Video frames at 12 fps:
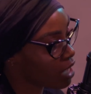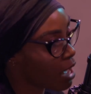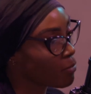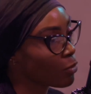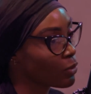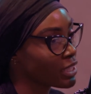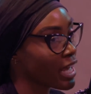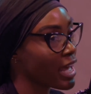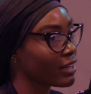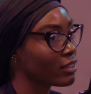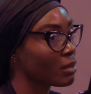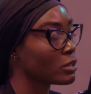I'm the one that
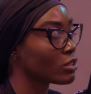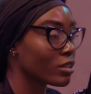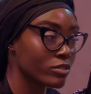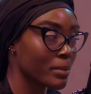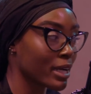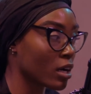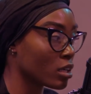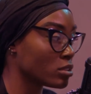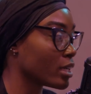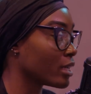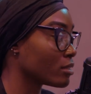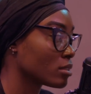ended up dissolving my
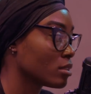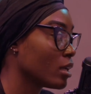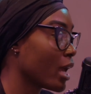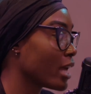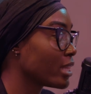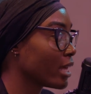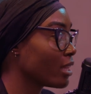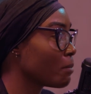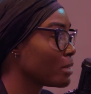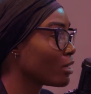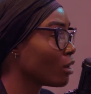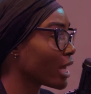contract. And they let
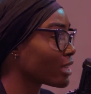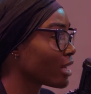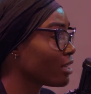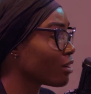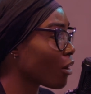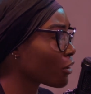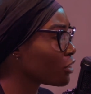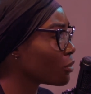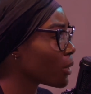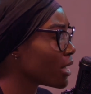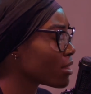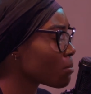me go. Like they didn't argue or
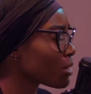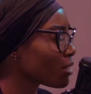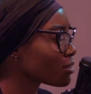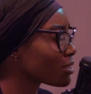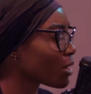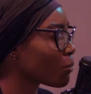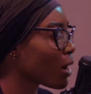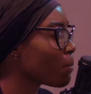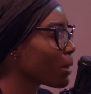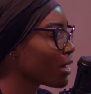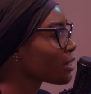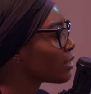anything. But I was just like, why am
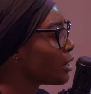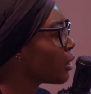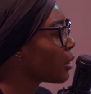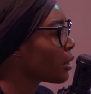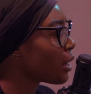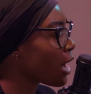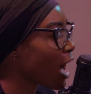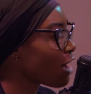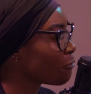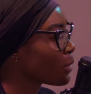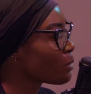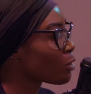I've
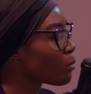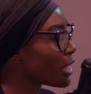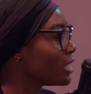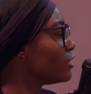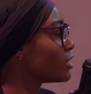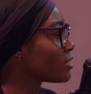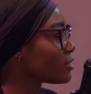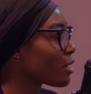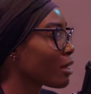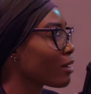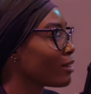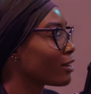made more money just
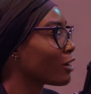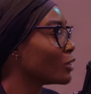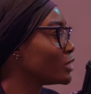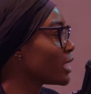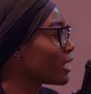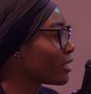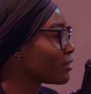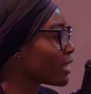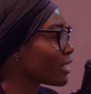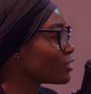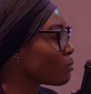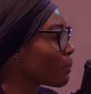negotiating
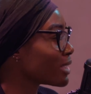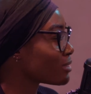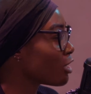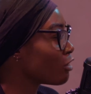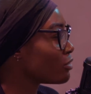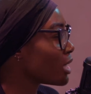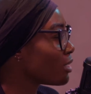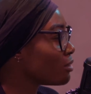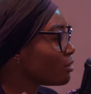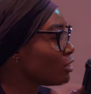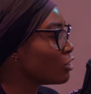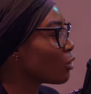things by myself than,
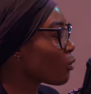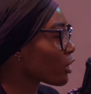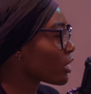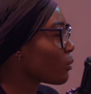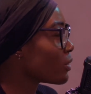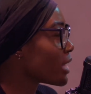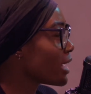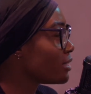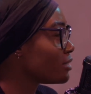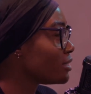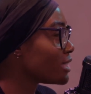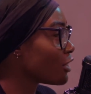working with
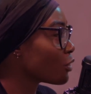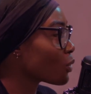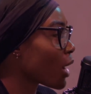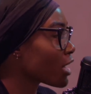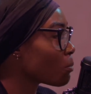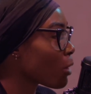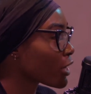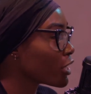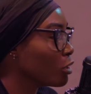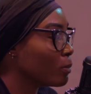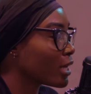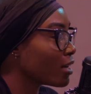agencies that don't know how to market
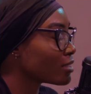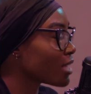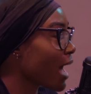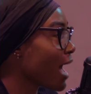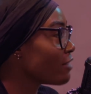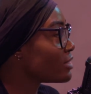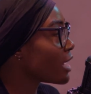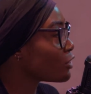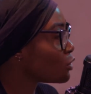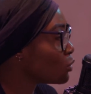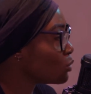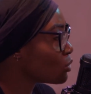you because I have
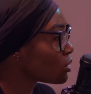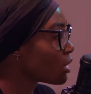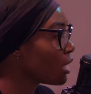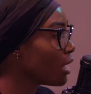tattoos.